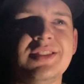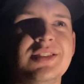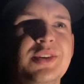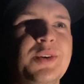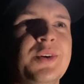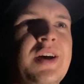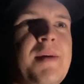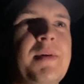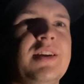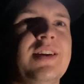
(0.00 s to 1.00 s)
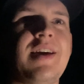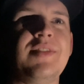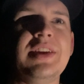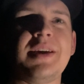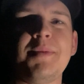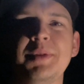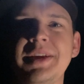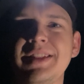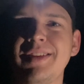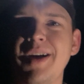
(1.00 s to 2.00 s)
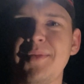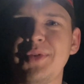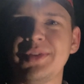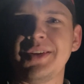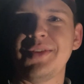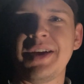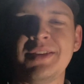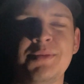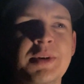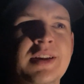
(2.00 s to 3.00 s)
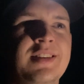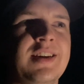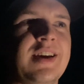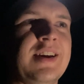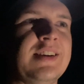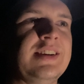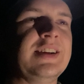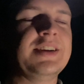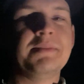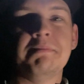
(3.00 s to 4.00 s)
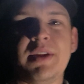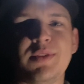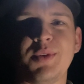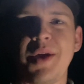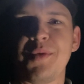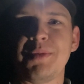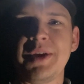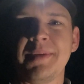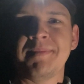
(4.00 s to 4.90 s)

so I might not have any company at the top for sunrise, but that's okay with me.